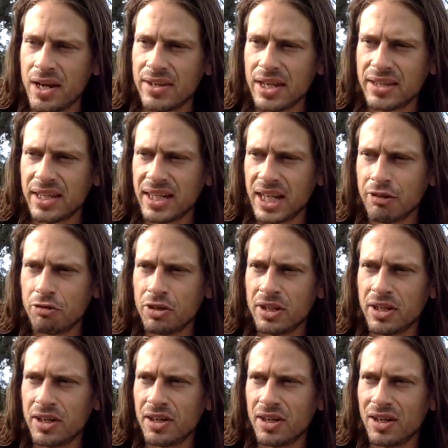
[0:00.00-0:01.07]
that they give in
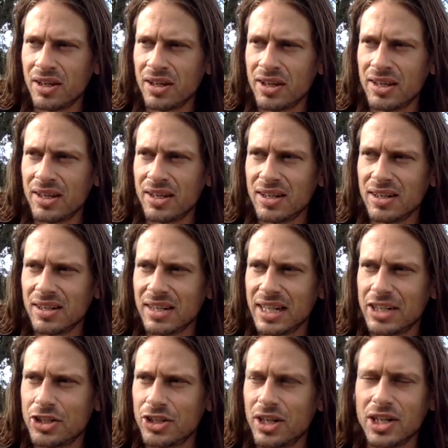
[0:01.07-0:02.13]
the the
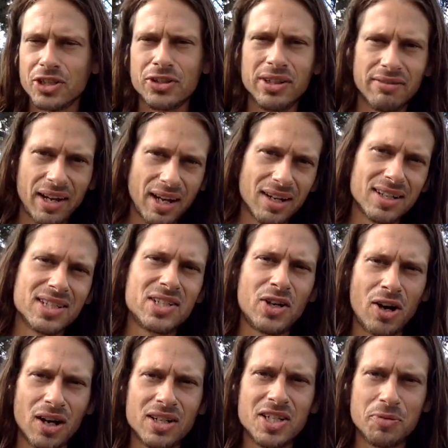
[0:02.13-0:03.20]
introductory Vedic
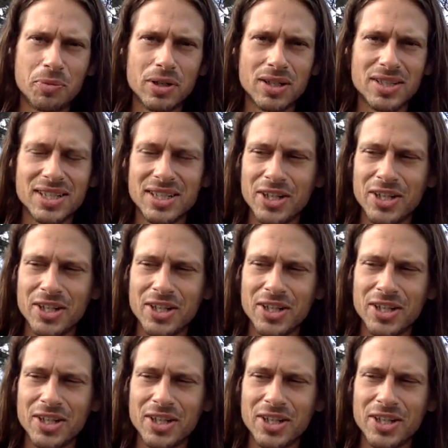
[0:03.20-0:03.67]
astrology books.